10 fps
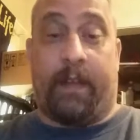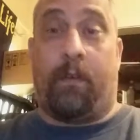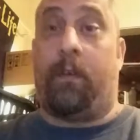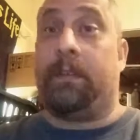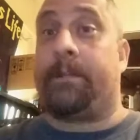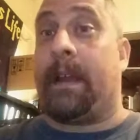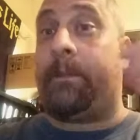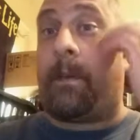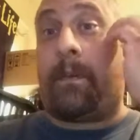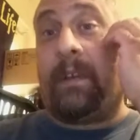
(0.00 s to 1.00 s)
it holds my
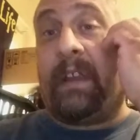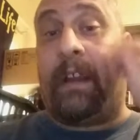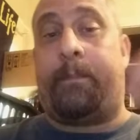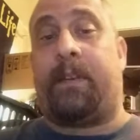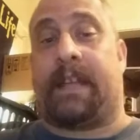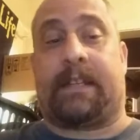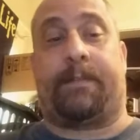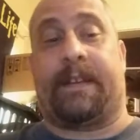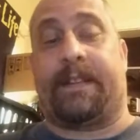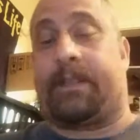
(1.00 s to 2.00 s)
phone and it
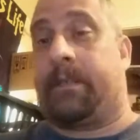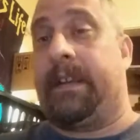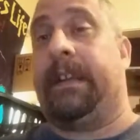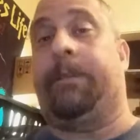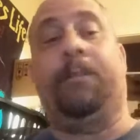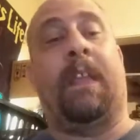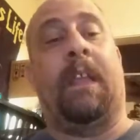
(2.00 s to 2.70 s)
protects my screen.